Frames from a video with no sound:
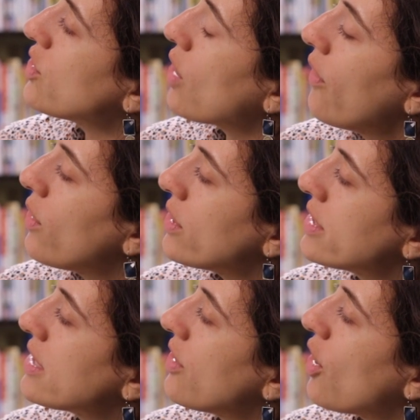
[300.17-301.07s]

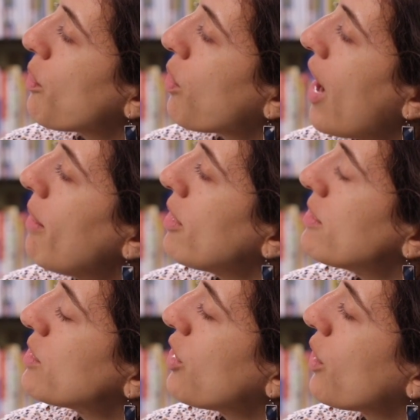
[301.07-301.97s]
truffles, their
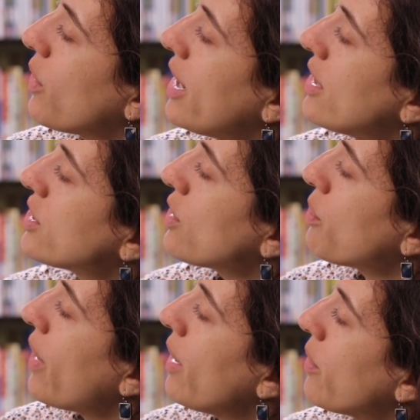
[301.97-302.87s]
problems with greedy Sir
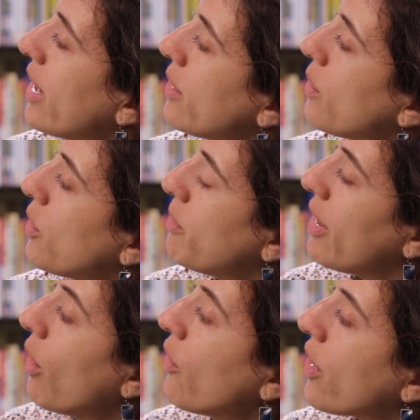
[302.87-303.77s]
Brangwyn would
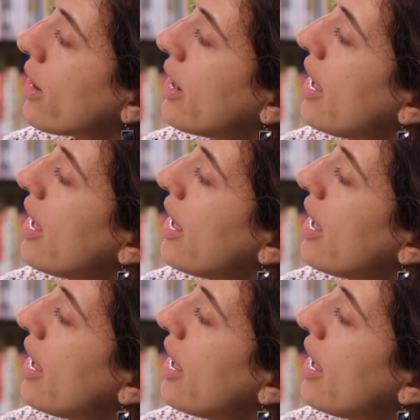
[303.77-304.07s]
be over.